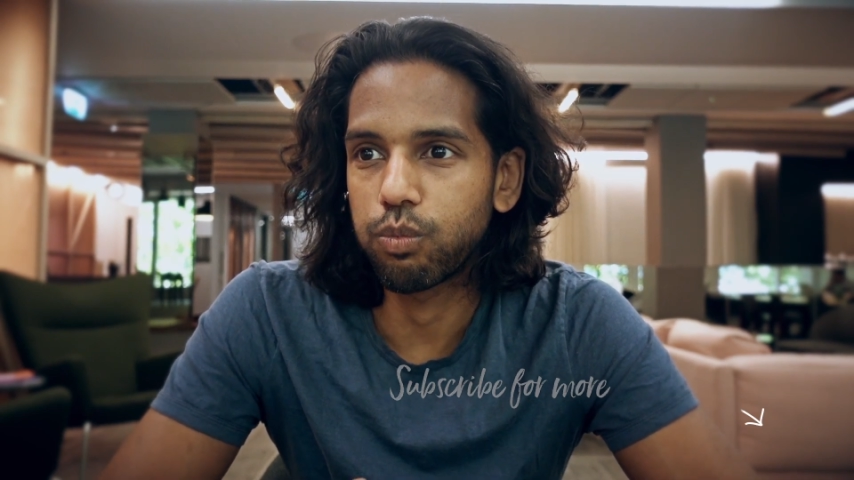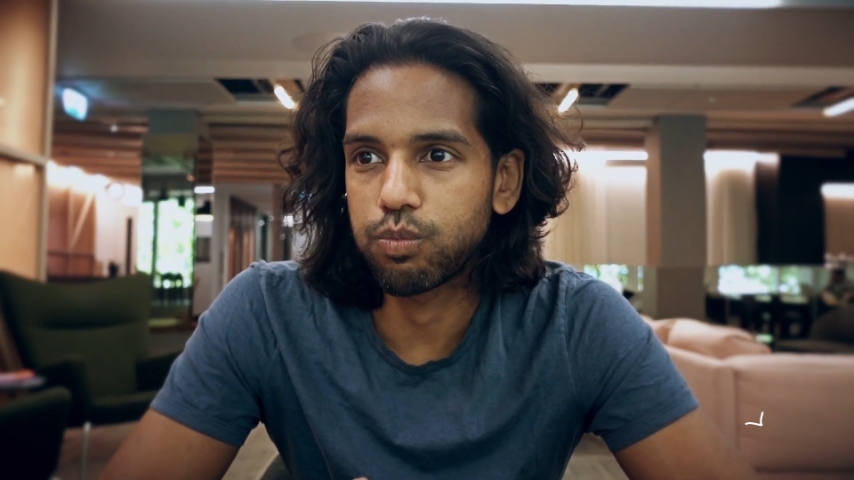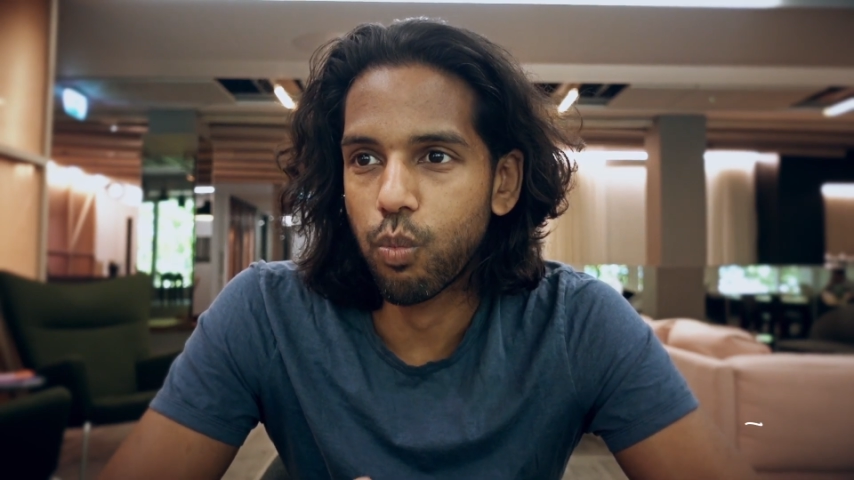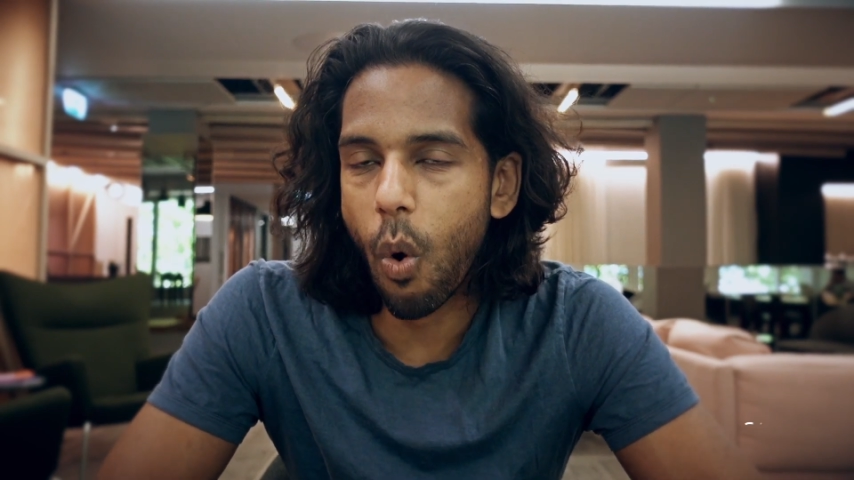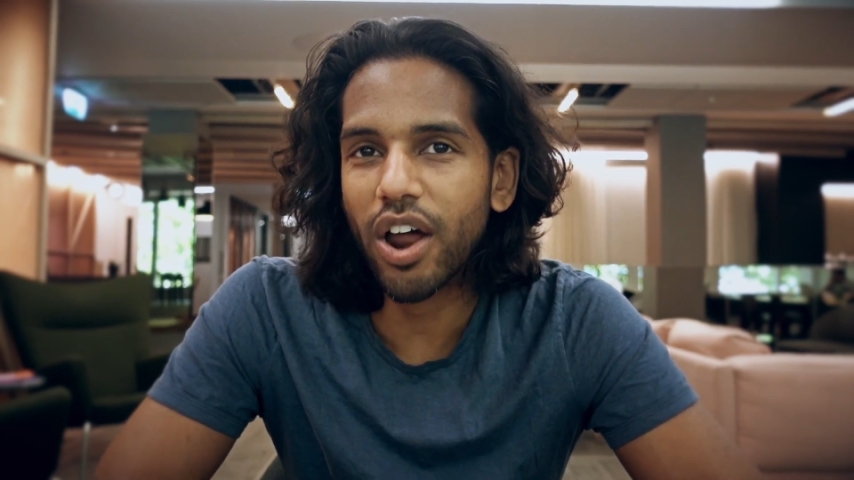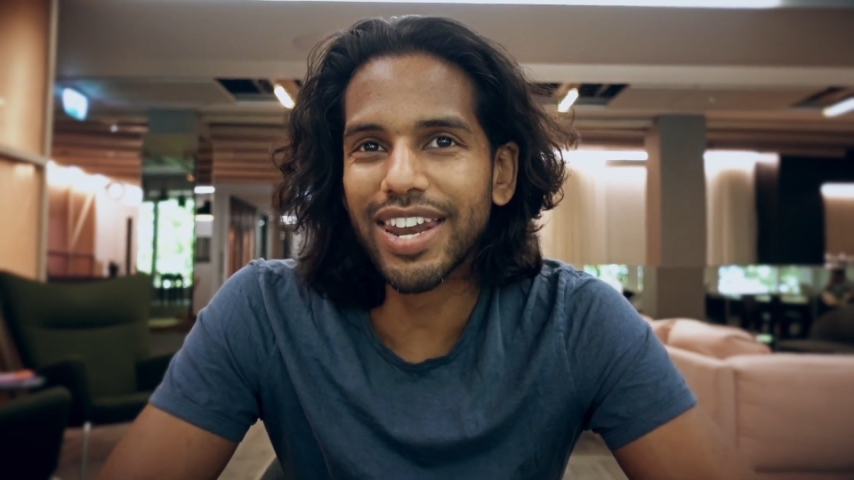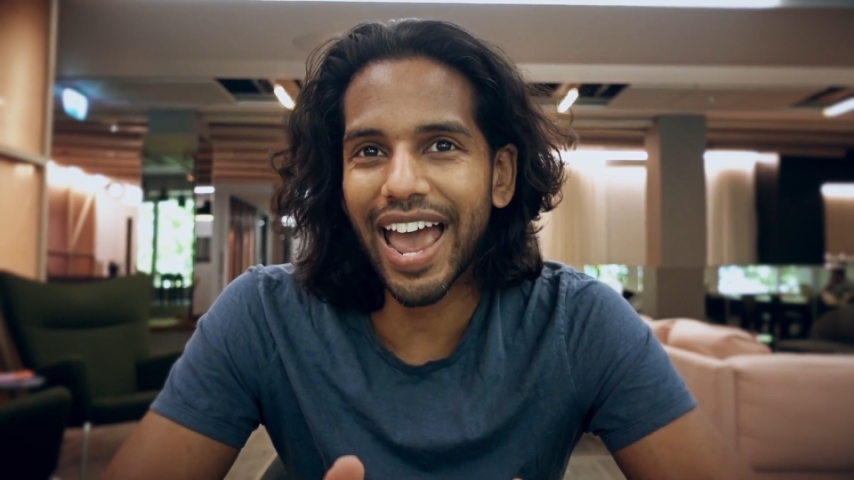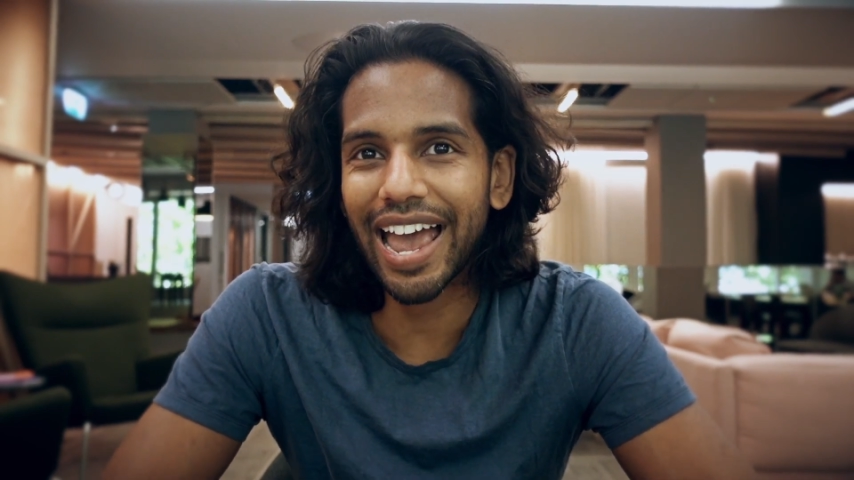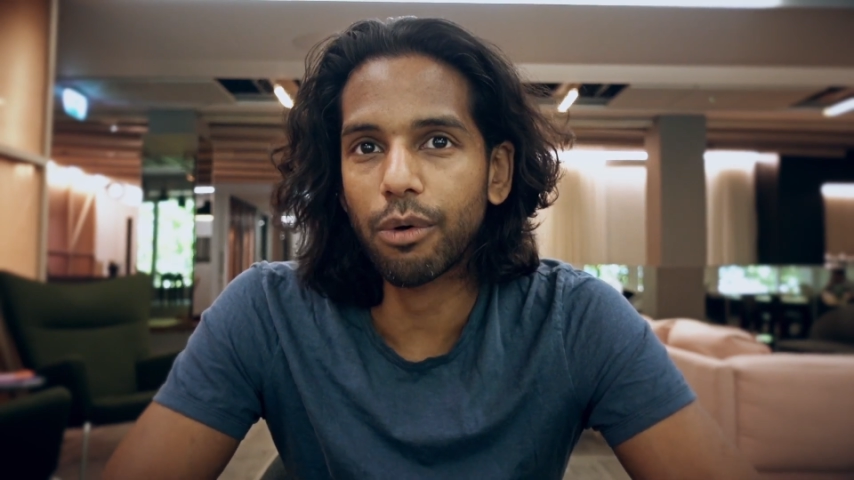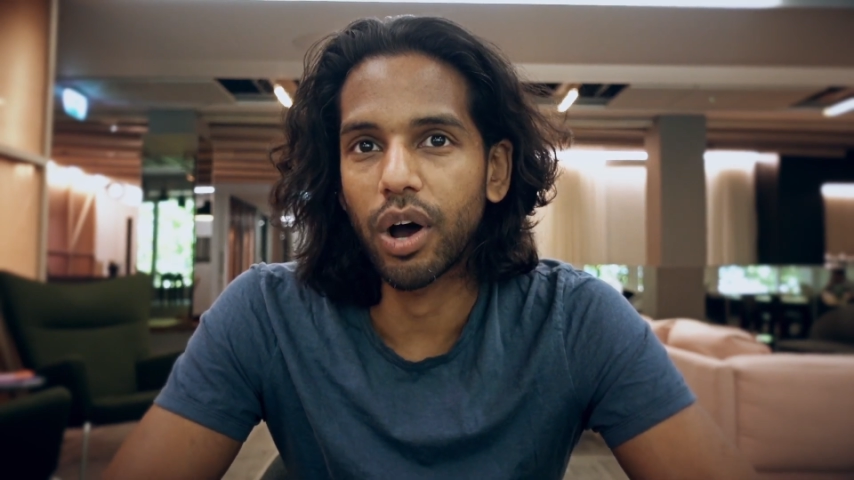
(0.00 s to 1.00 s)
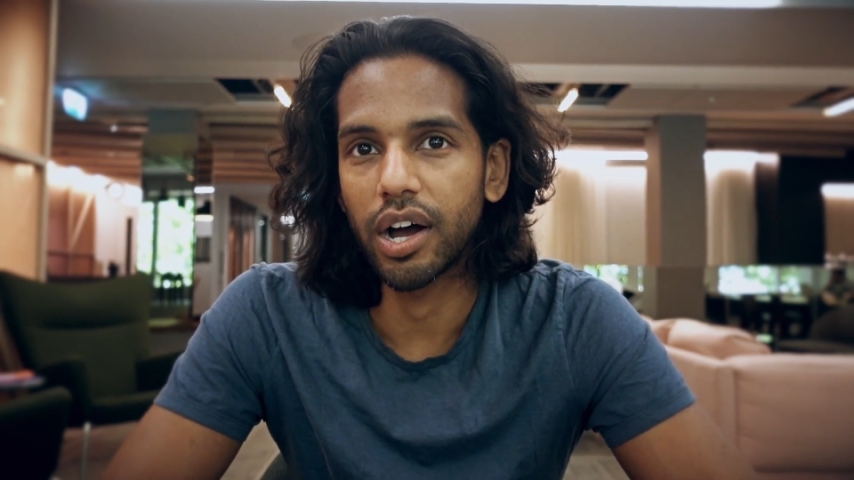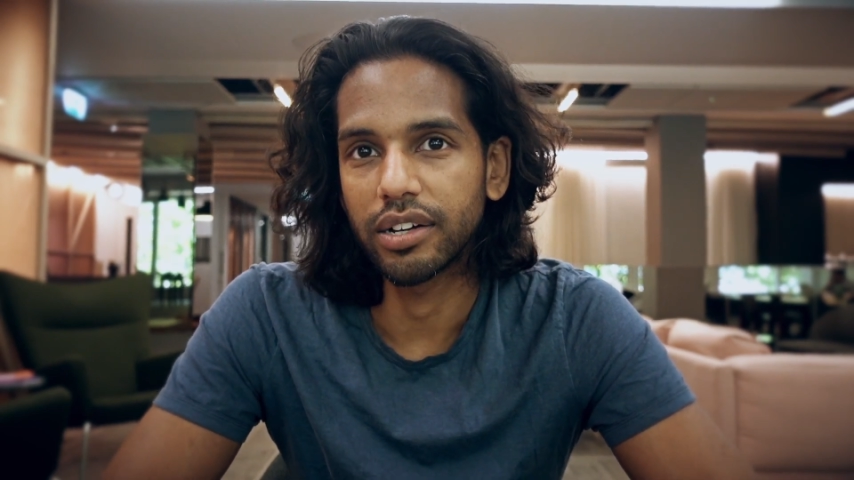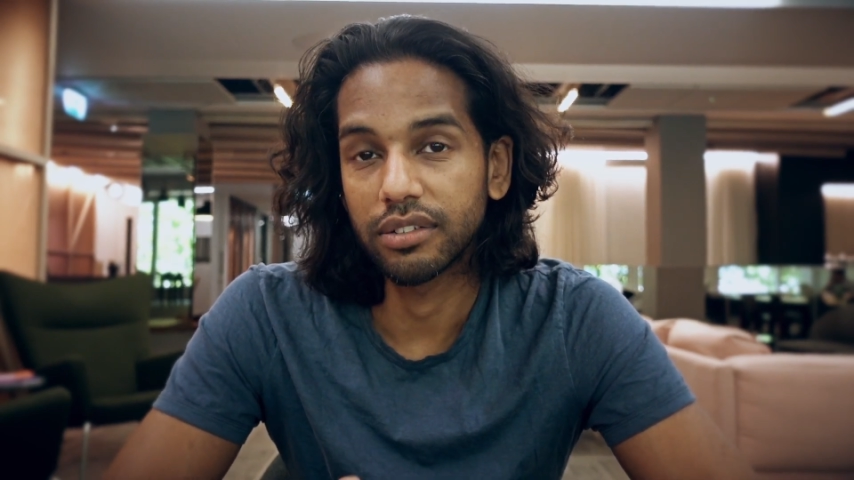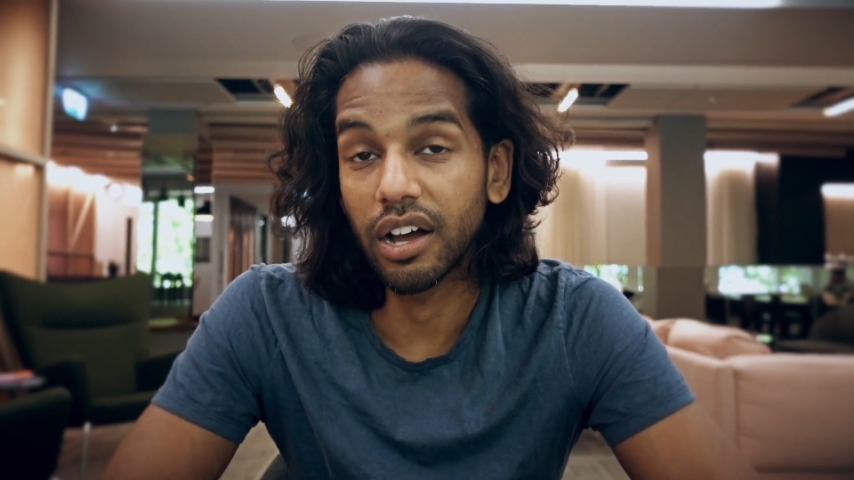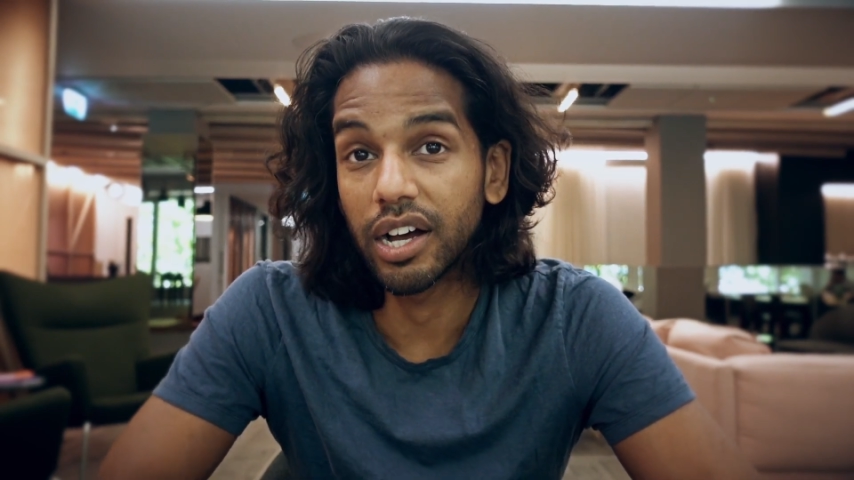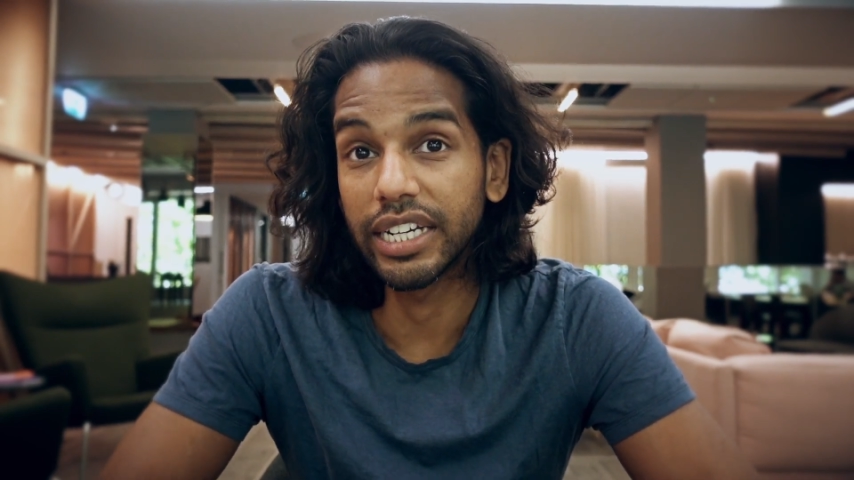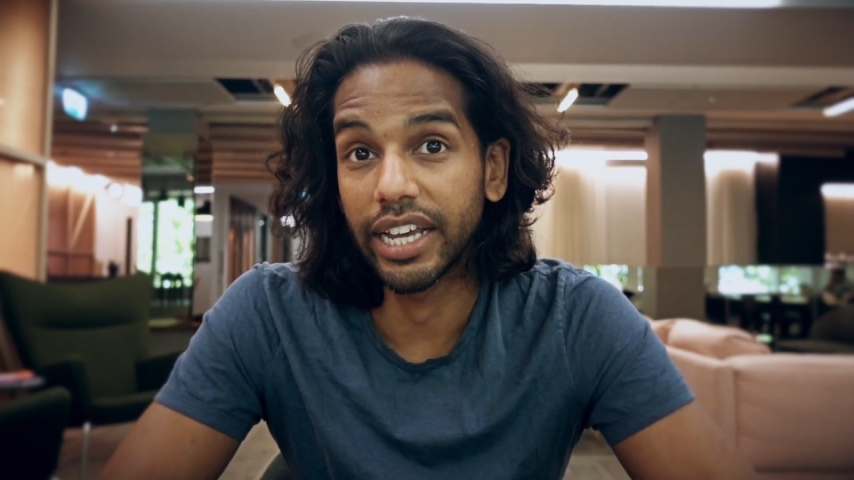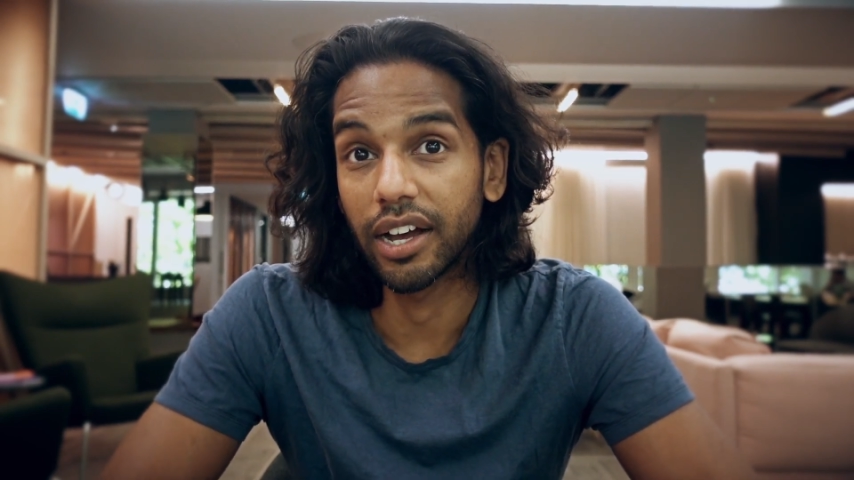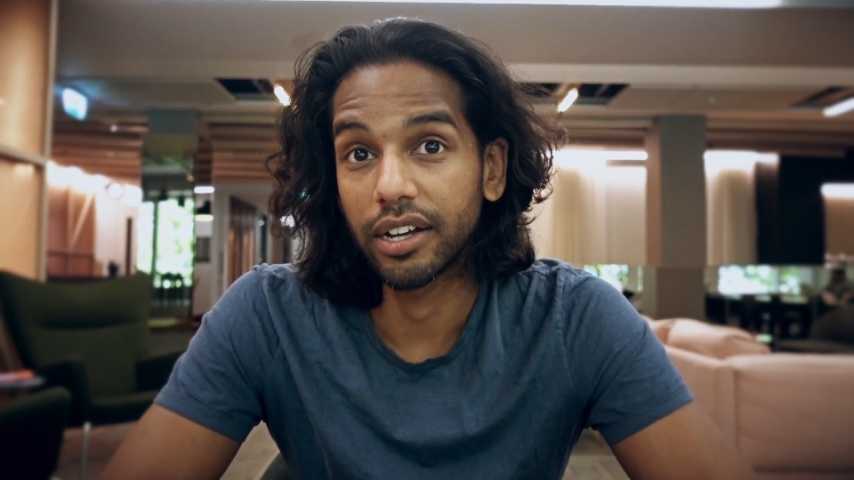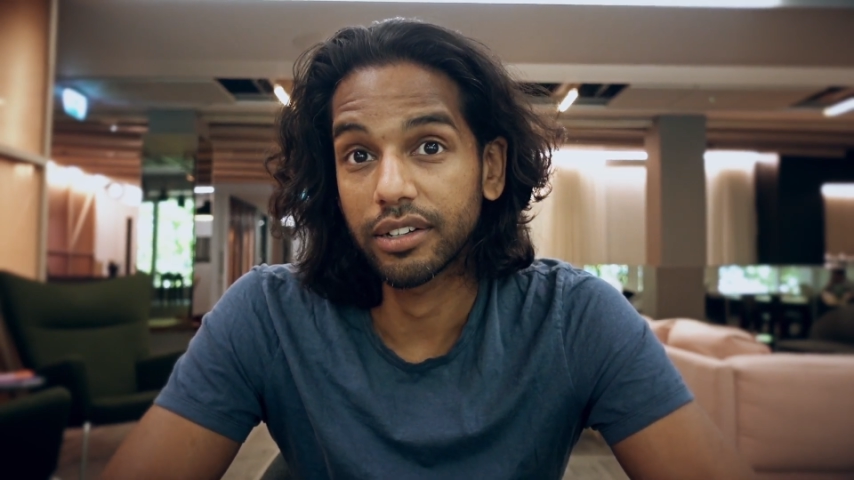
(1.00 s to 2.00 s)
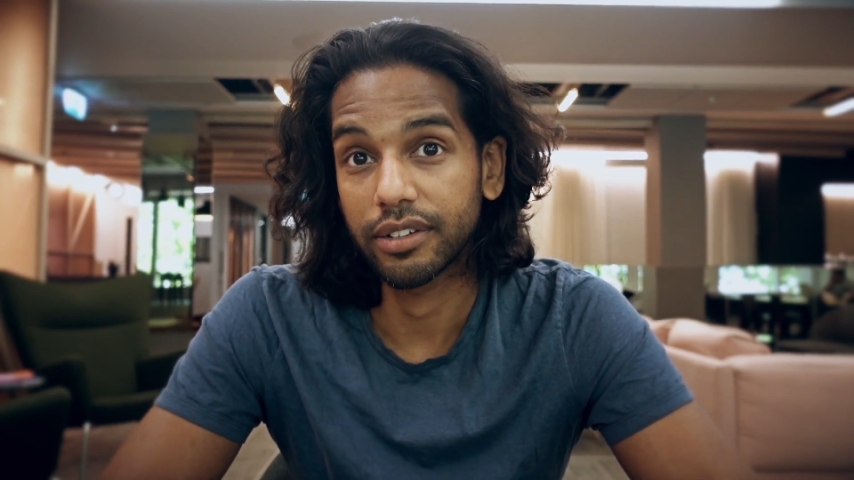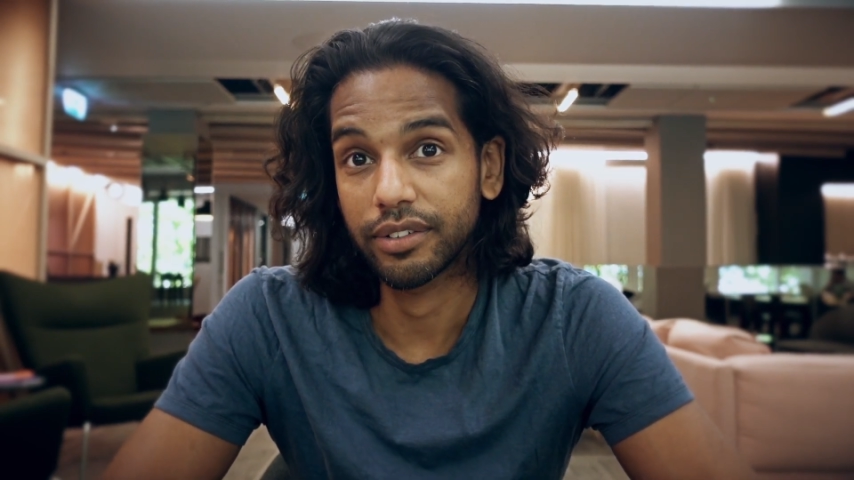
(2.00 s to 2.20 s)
1 hour earlier